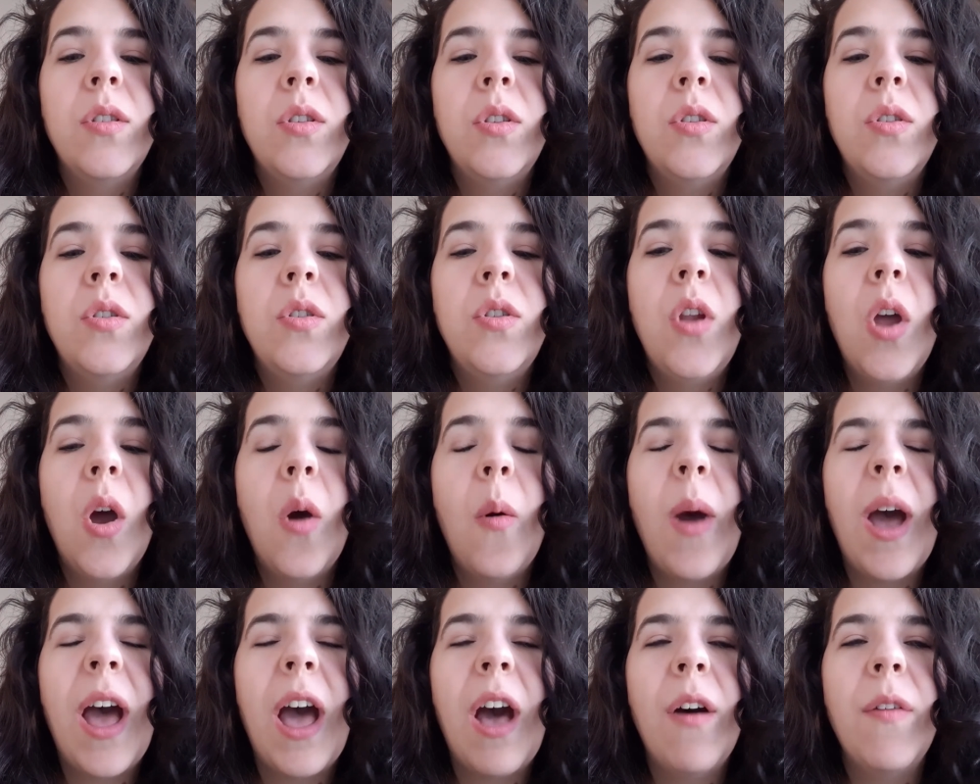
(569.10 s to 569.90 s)

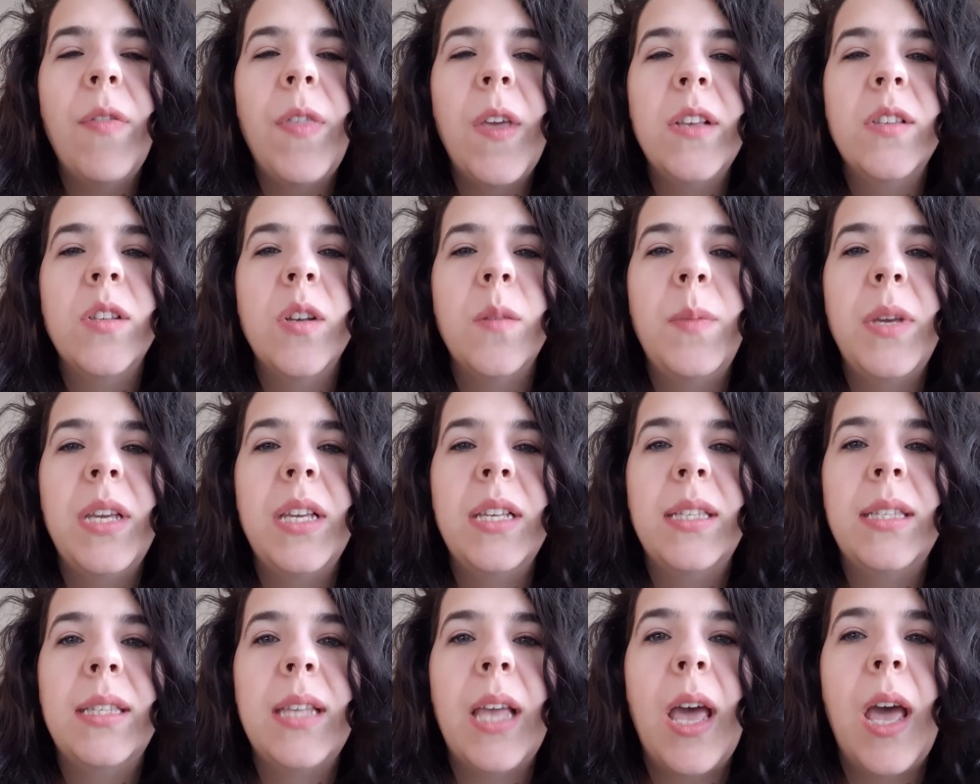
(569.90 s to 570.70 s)
know how things are
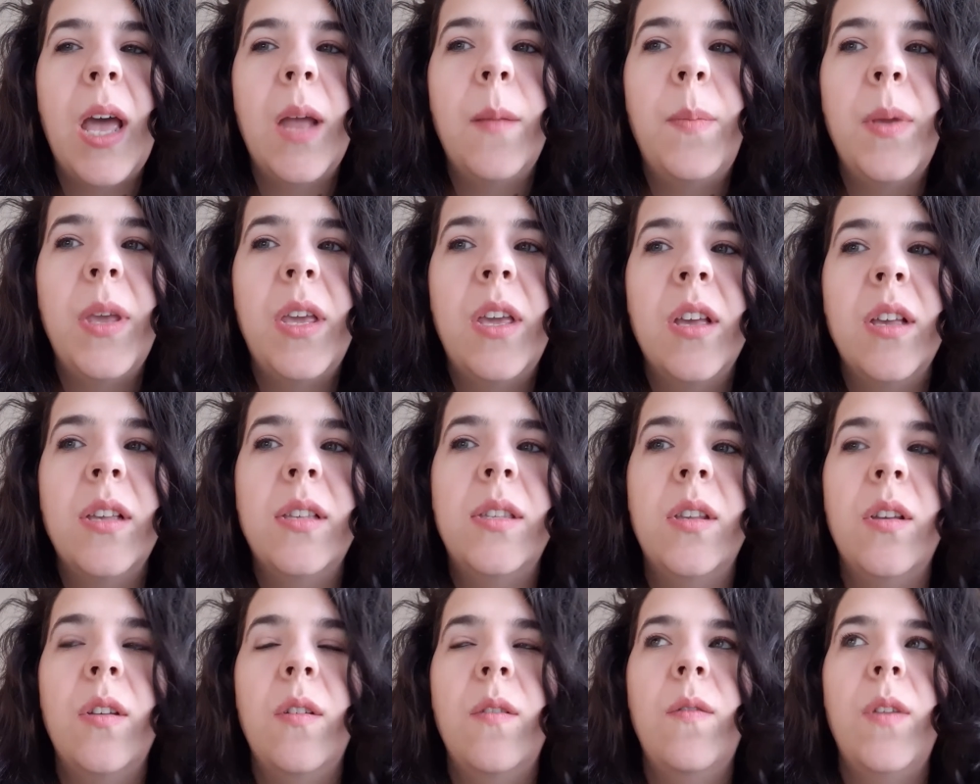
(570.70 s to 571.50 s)
being said
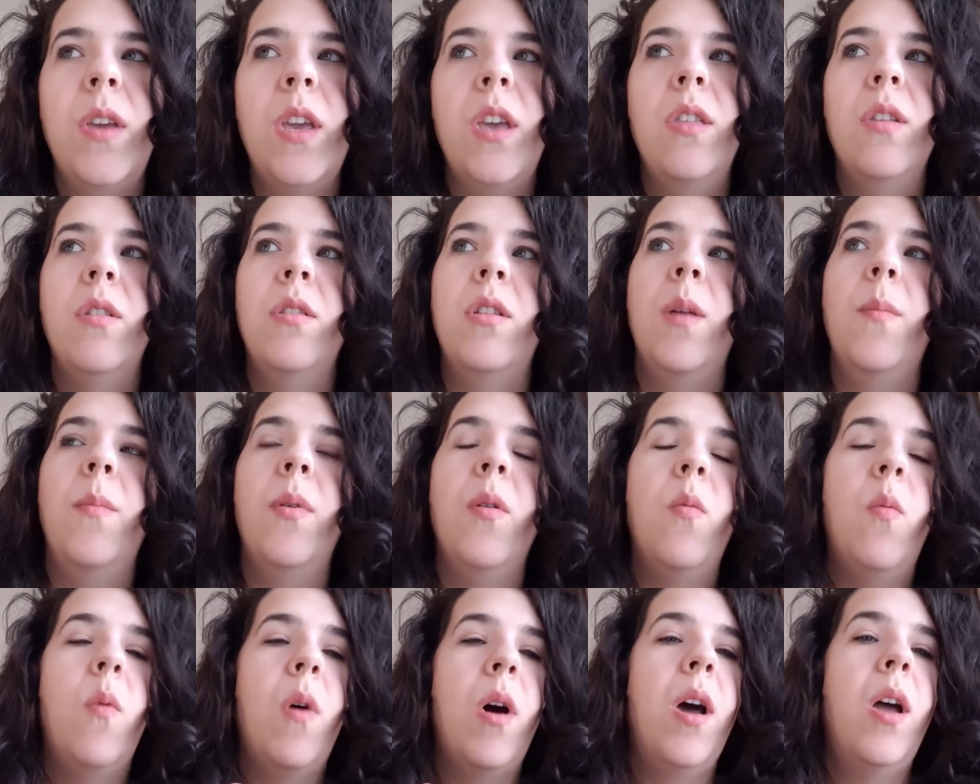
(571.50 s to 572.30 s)
because of either
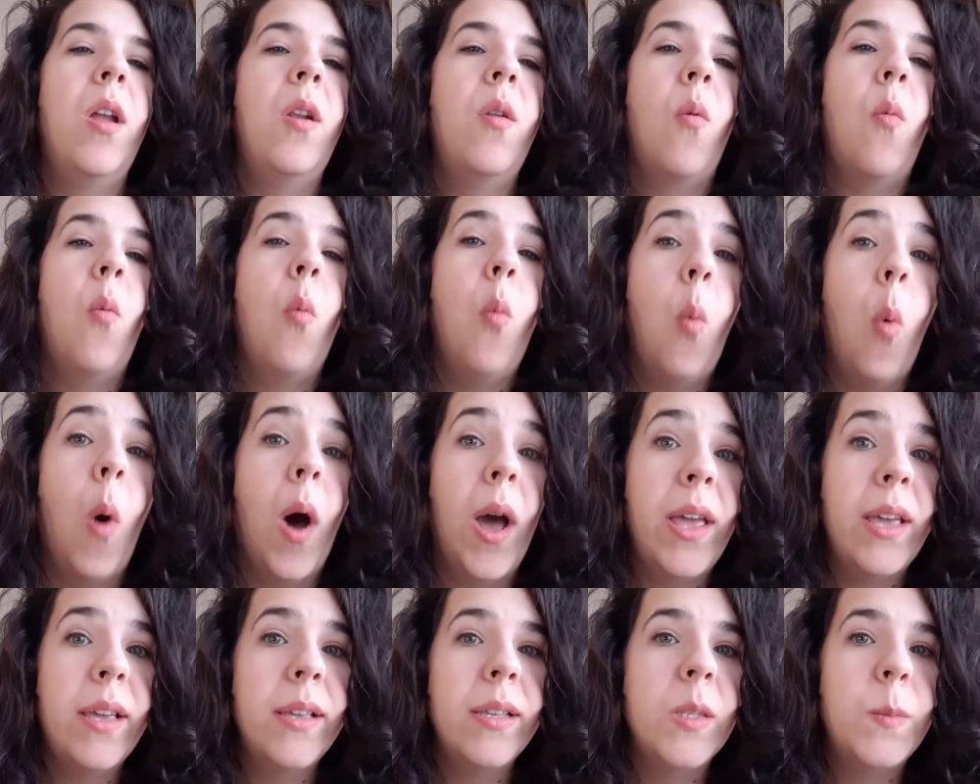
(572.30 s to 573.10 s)
number one,
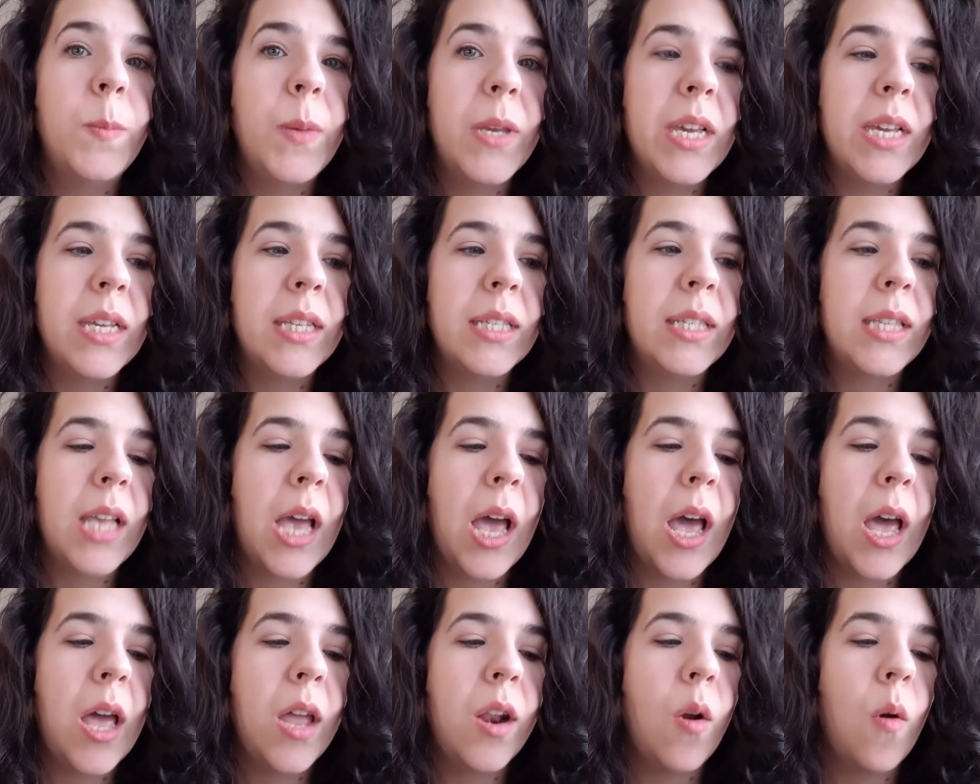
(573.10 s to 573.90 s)
what is being
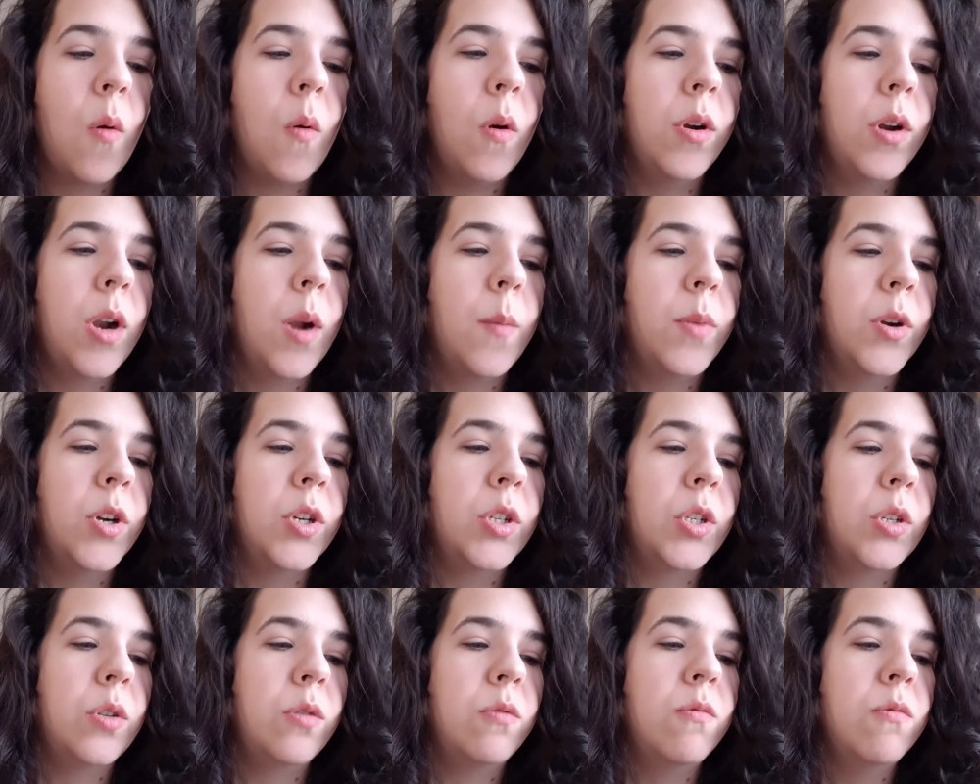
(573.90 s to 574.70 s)
said, or number
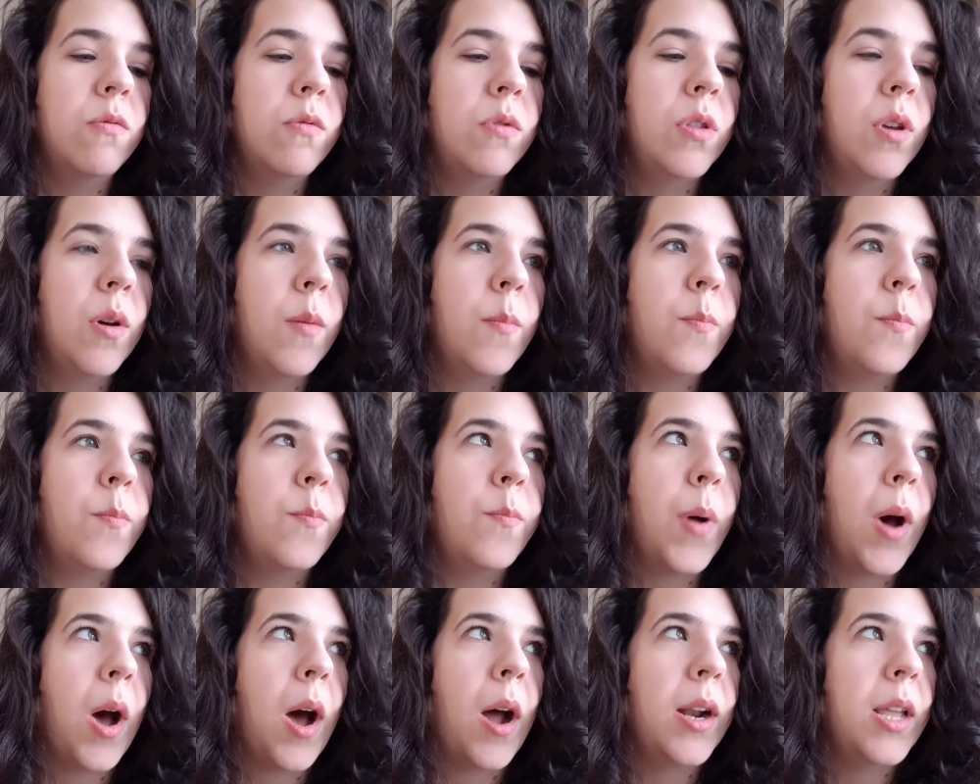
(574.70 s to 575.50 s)
two, the
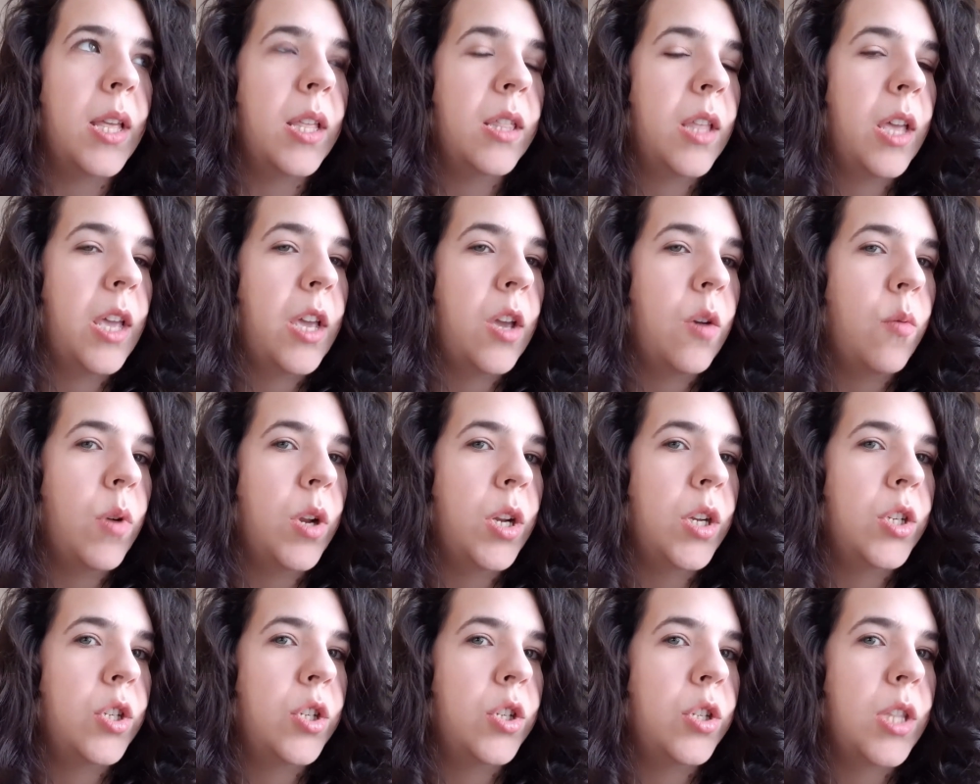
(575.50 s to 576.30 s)
body
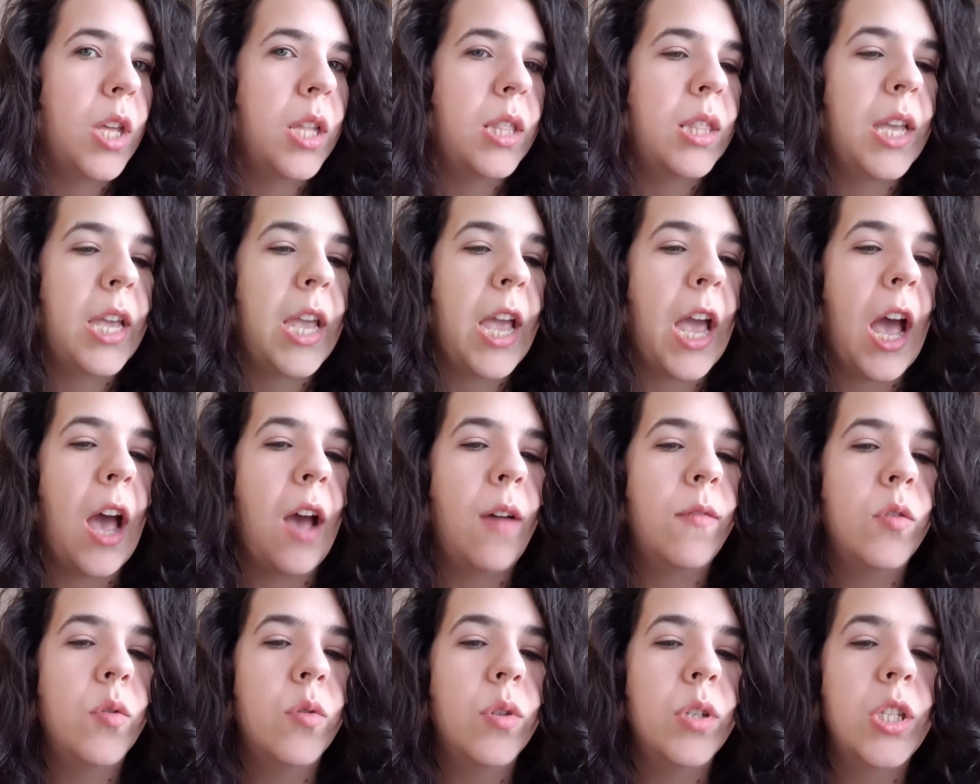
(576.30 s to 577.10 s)
language that they
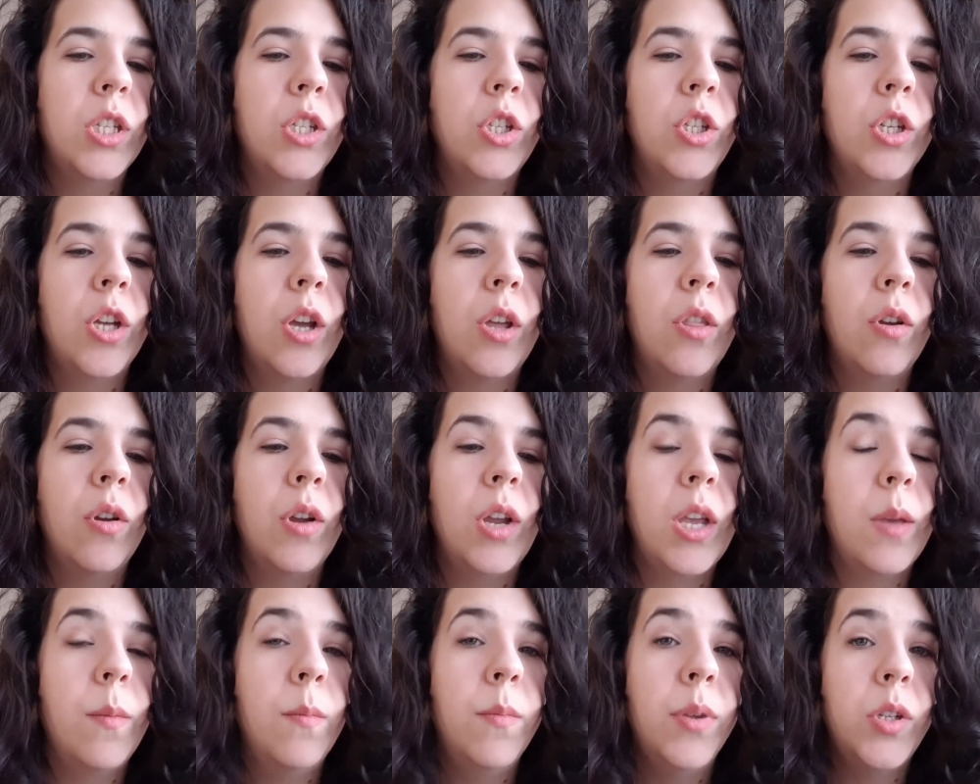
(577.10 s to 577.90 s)
have towards each other
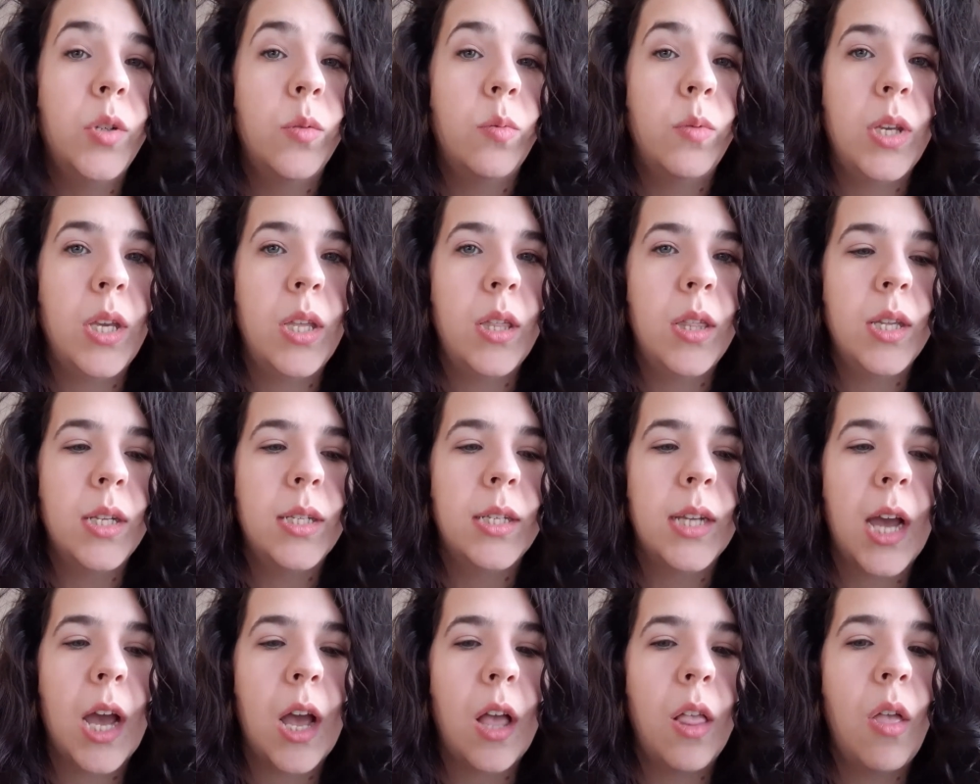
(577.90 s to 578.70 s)
in between the
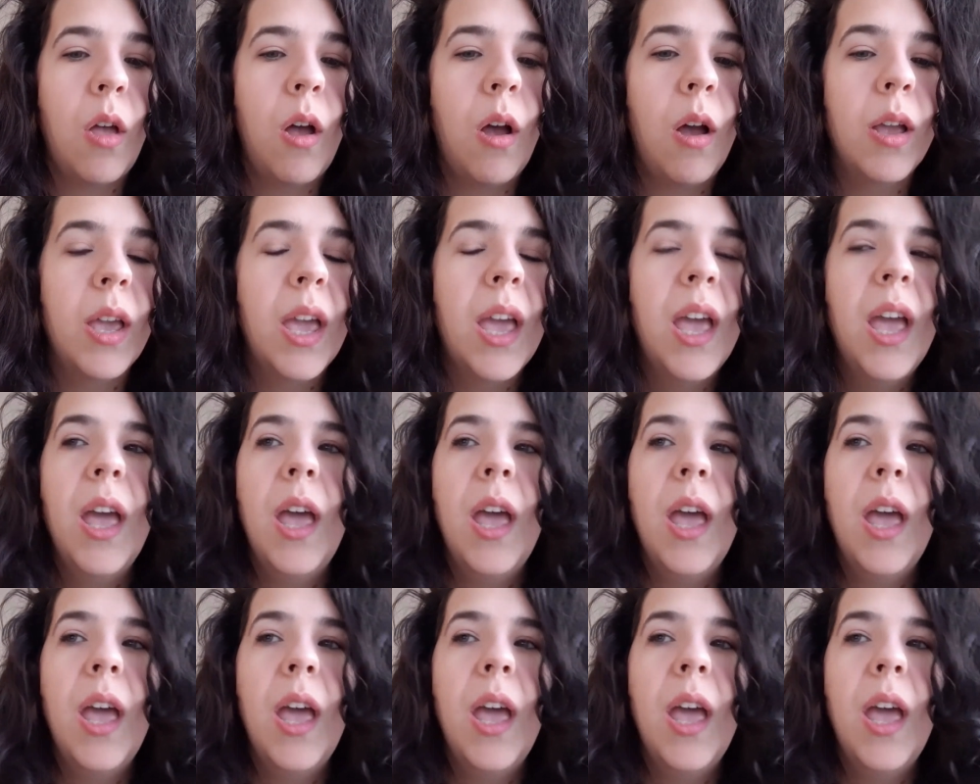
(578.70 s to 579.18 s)
dialogue,